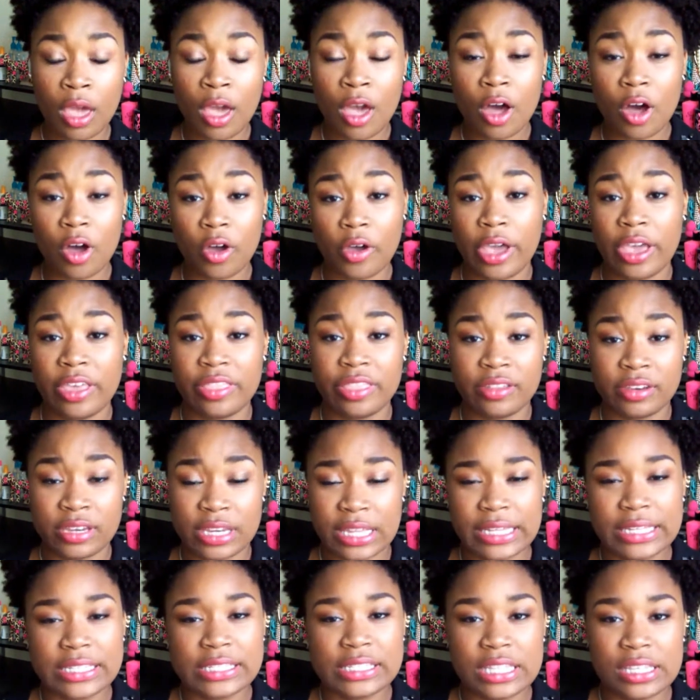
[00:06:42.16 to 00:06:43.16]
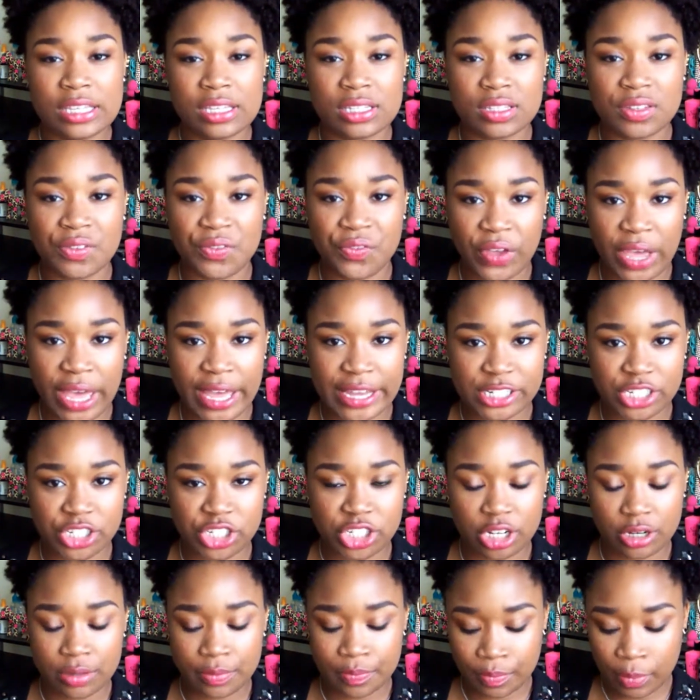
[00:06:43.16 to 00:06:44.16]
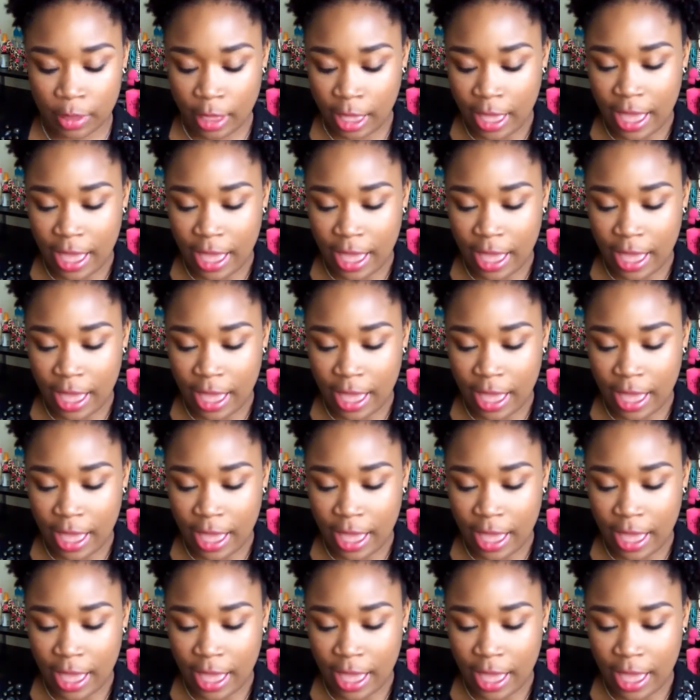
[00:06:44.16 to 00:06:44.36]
Okay, the next thing is fashion.